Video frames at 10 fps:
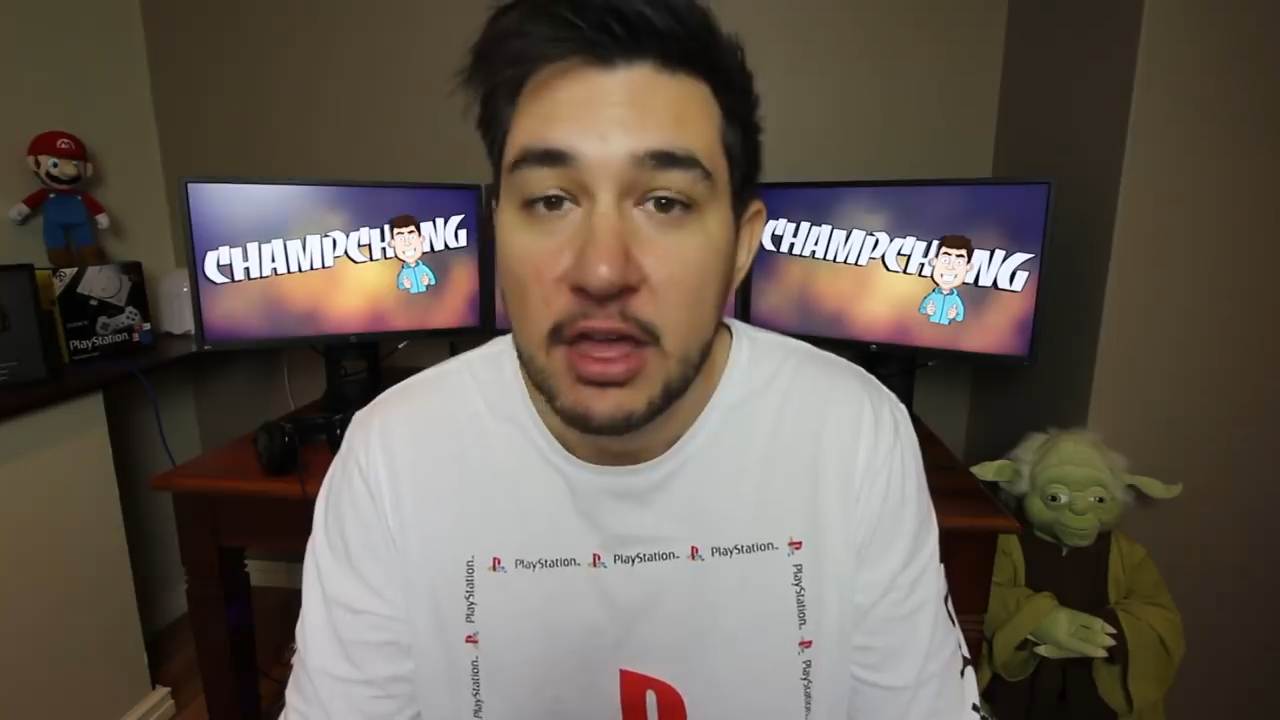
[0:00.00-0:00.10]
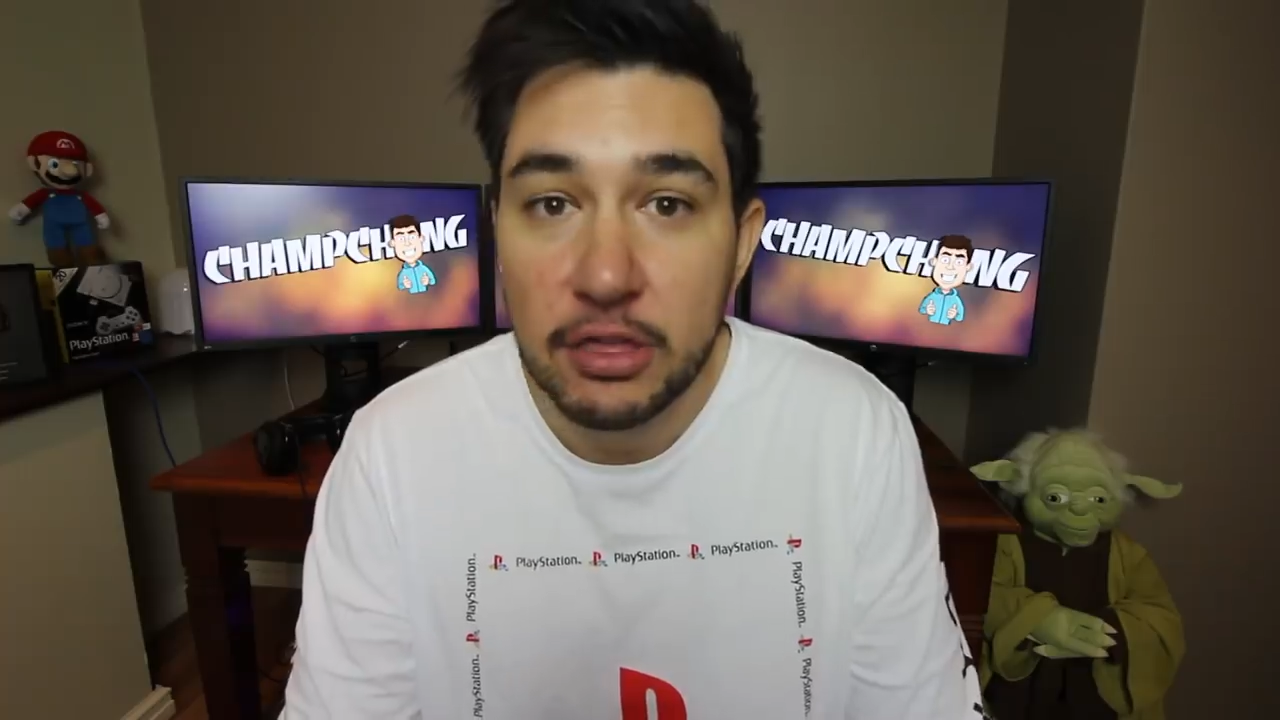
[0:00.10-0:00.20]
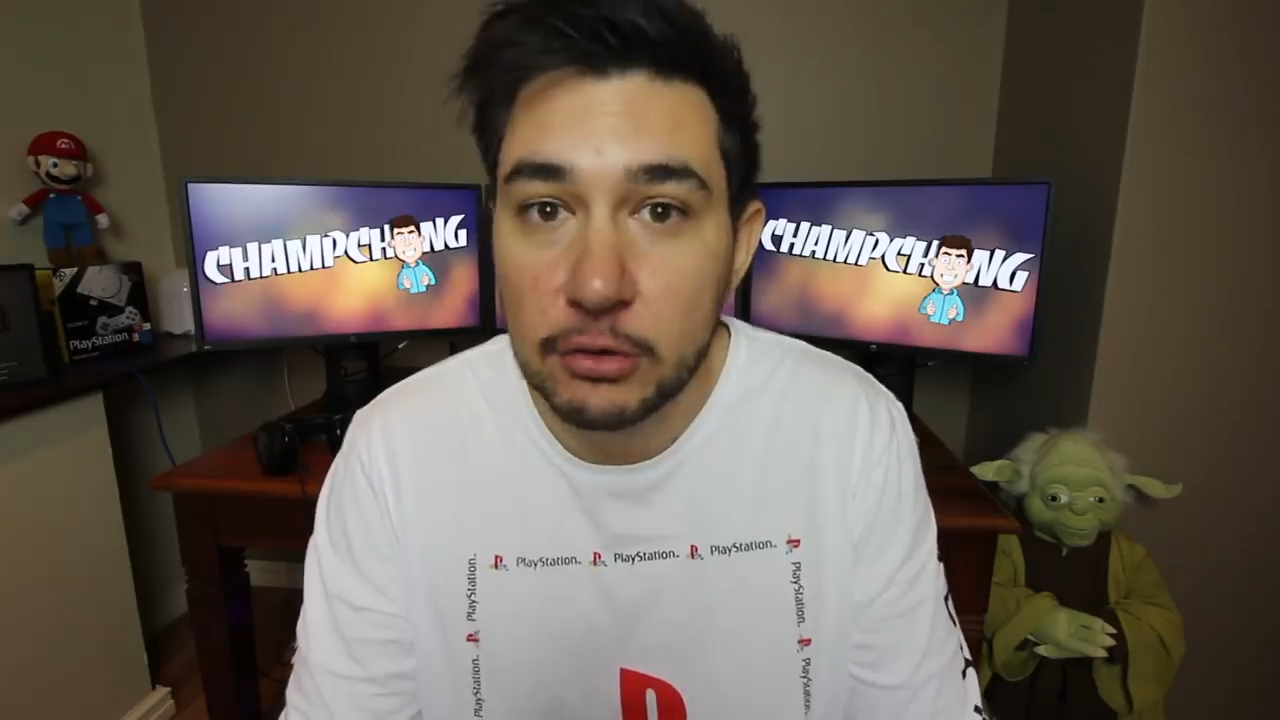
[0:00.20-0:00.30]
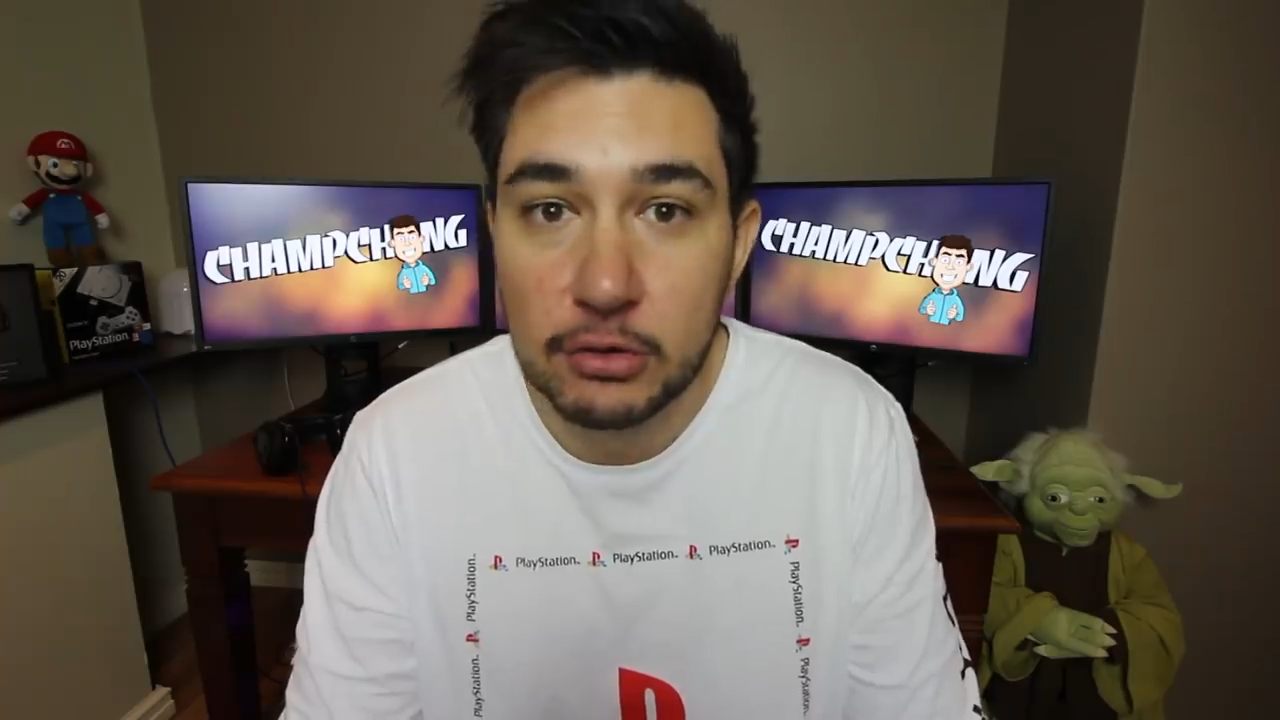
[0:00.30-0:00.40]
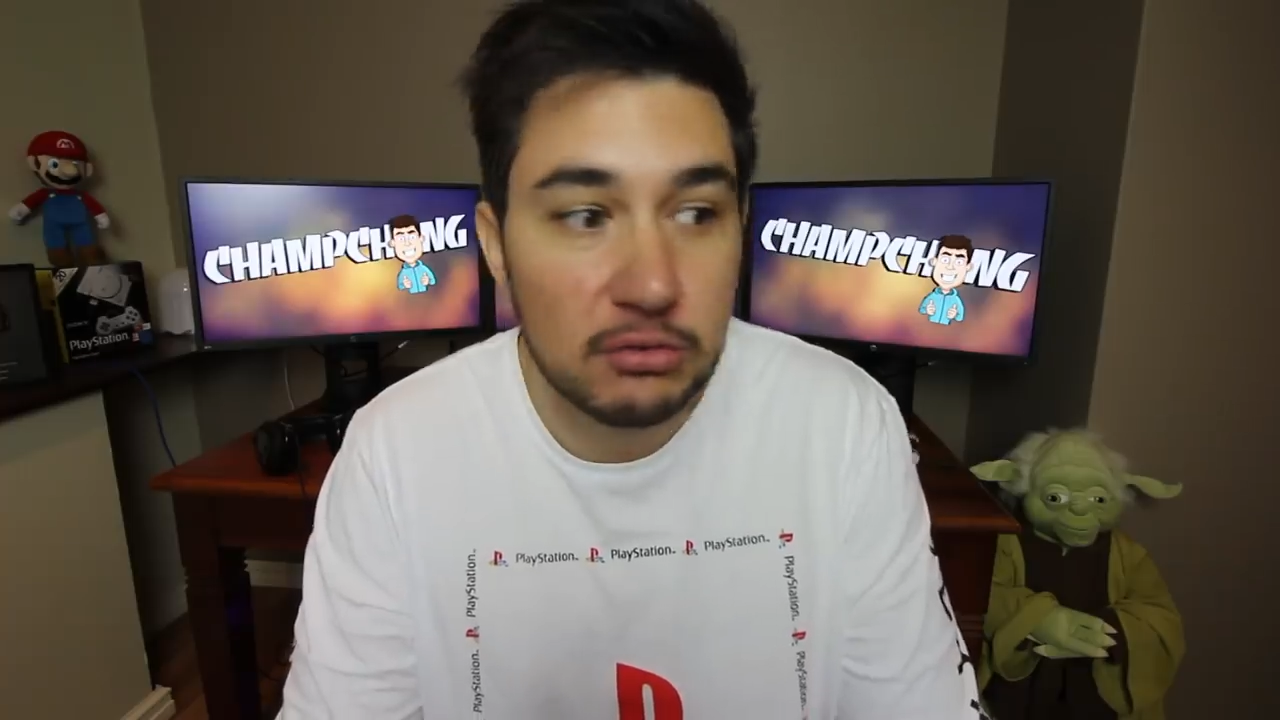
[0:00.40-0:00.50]

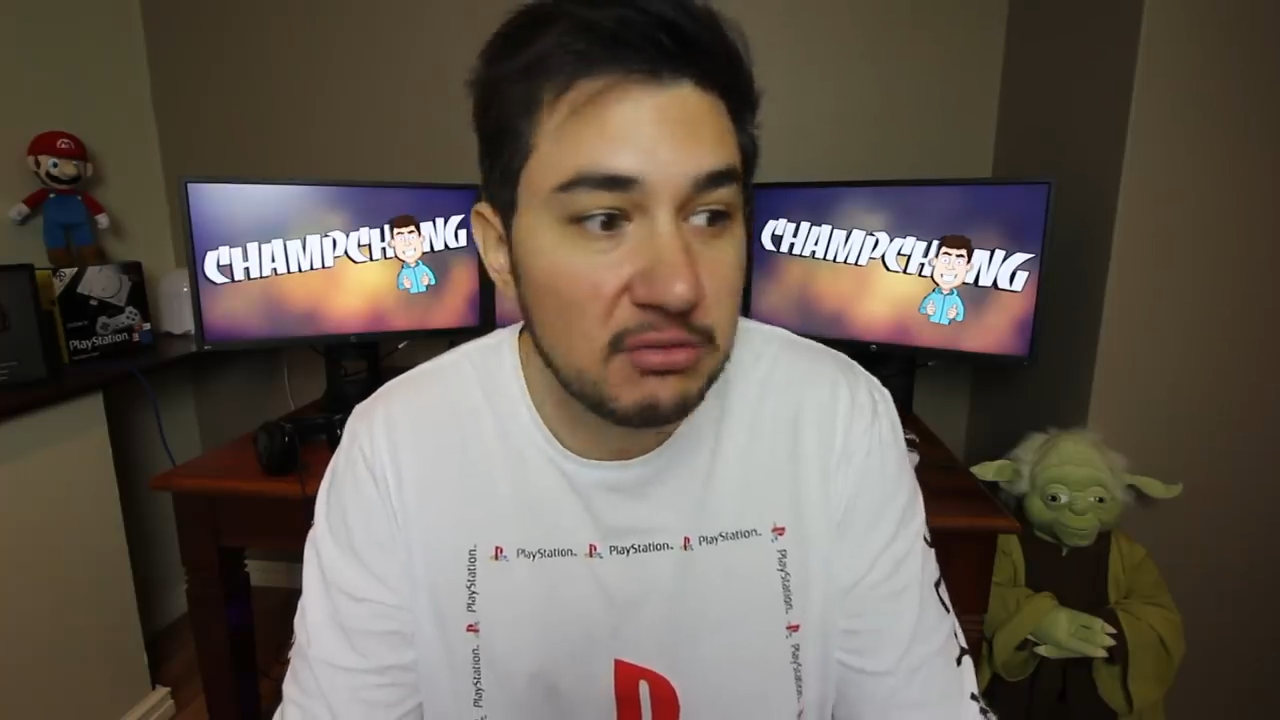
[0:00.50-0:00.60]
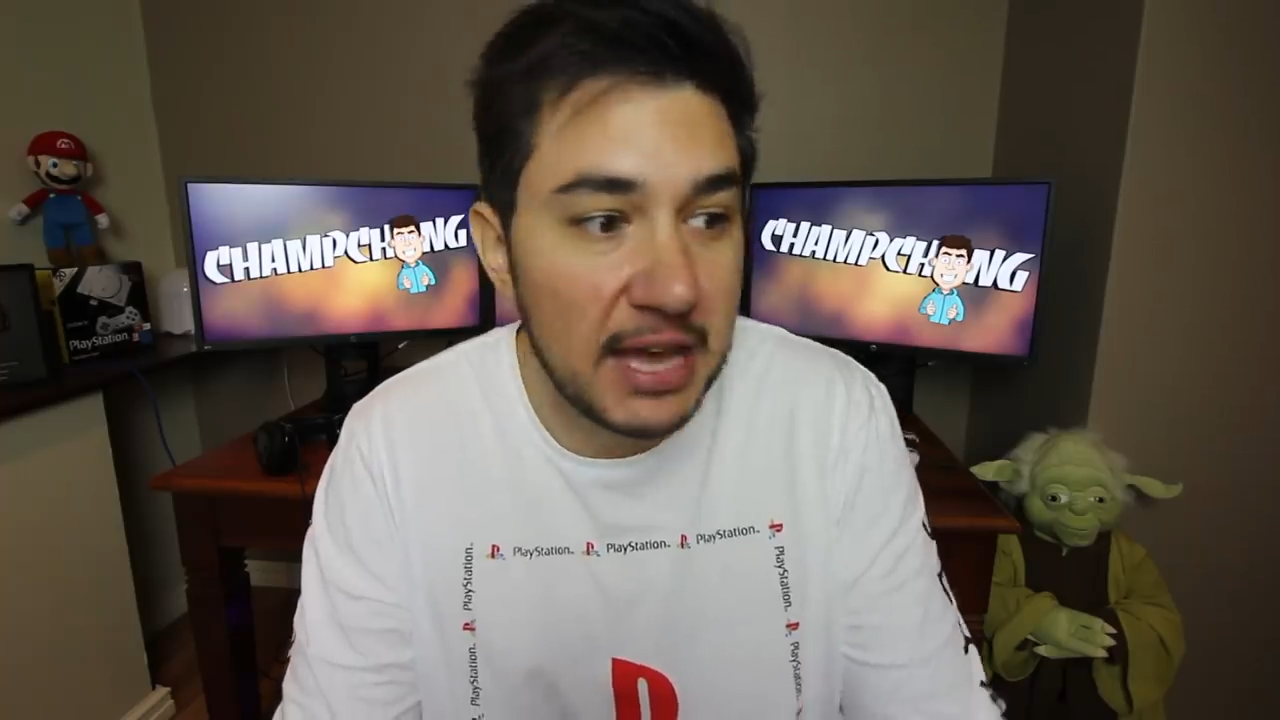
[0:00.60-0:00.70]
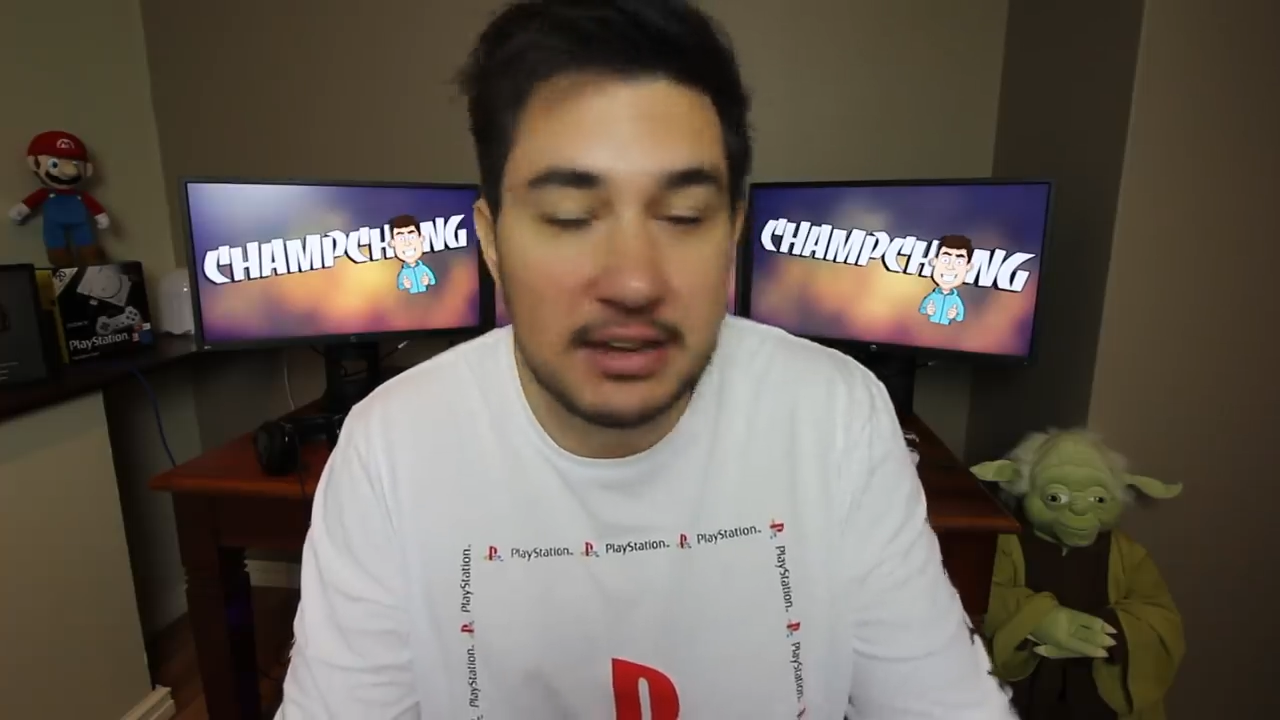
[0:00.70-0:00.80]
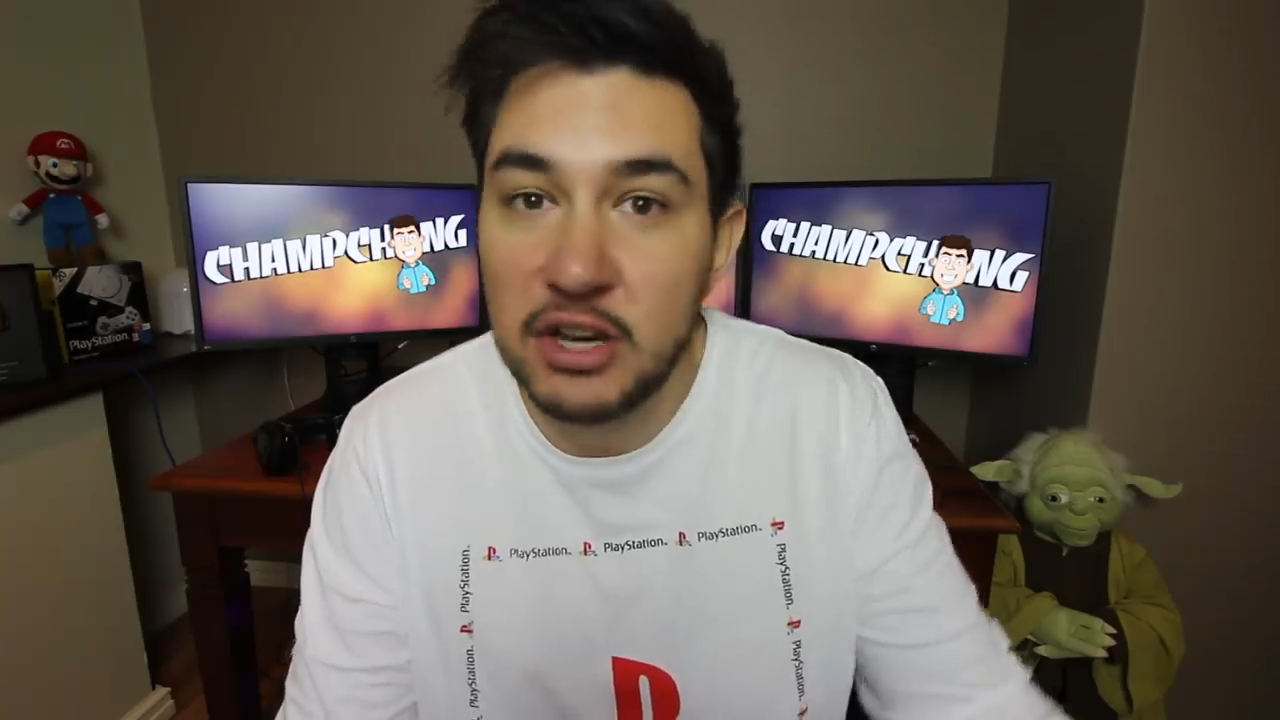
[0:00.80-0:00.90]
through that